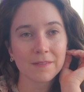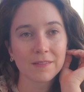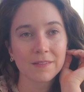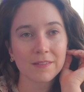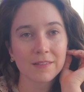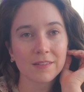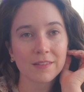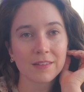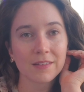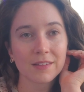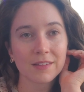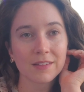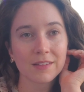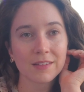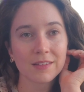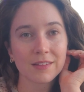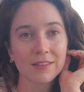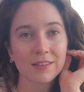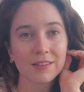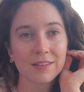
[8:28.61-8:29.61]
please
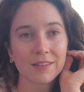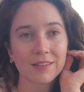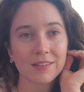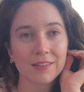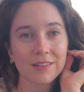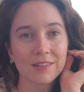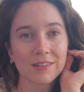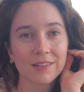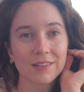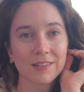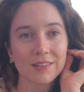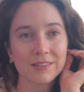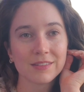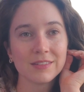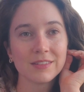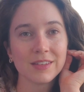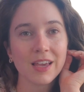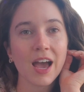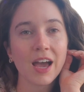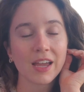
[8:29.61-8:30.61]
can we switch
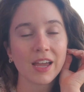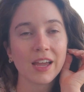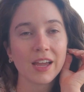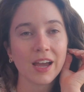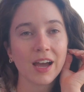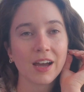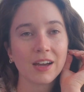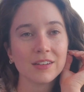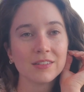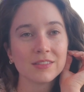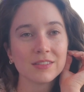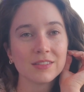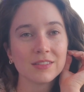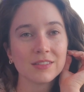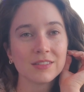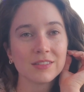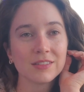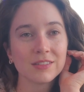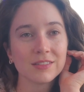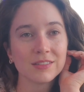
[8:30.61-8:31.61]
yeah yeah yeah
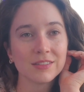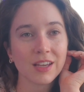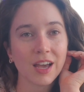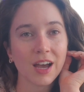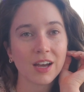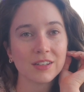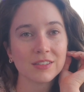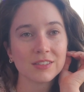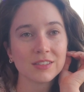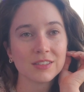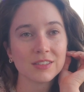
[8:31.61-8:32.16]
yeah.